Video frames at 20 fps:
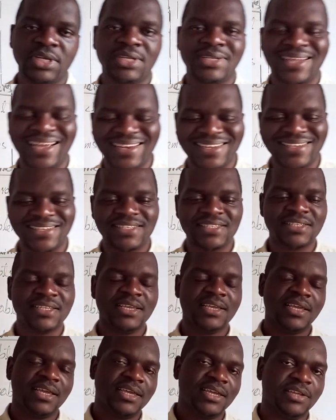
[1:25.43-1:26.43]
that is,
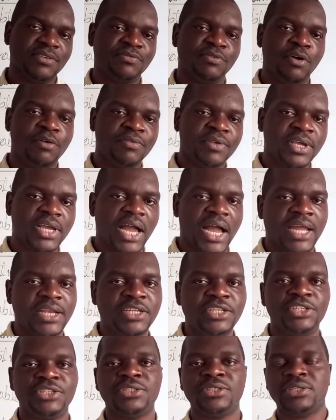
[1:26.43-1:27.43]
involving
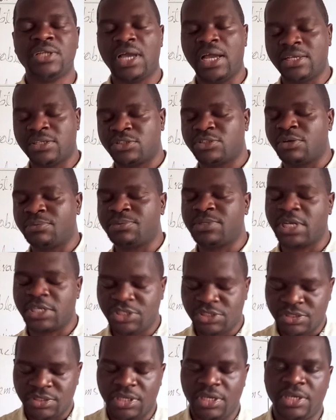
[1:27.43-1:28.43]
addition and
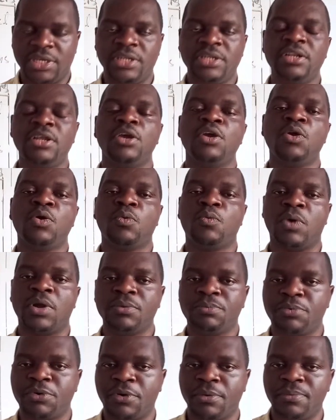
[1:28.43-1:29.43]
subtraction in
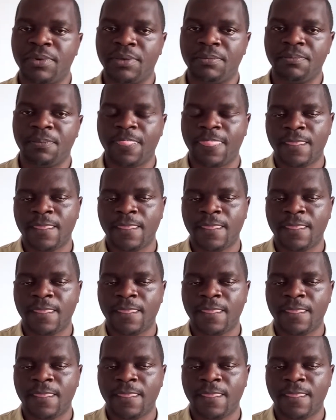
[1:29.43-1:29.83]
one problem.